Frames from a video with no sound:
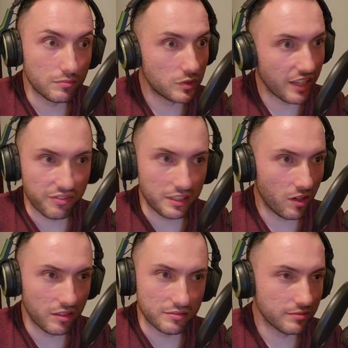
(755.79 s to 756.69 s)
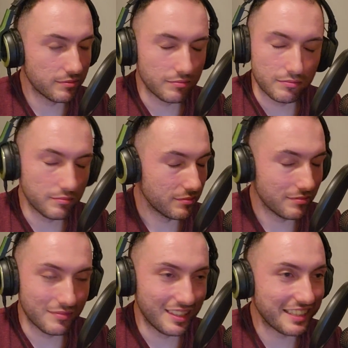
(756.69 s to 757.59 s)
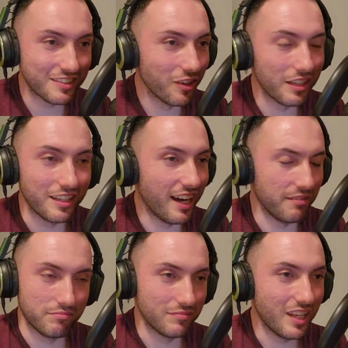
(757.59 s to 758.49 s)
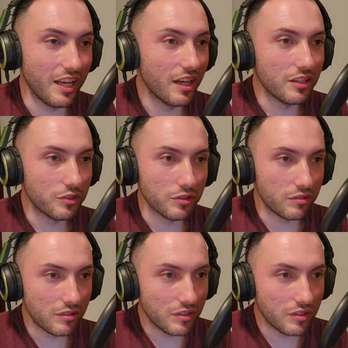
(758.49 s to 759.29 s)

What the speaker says: Definitely not. That's not dude.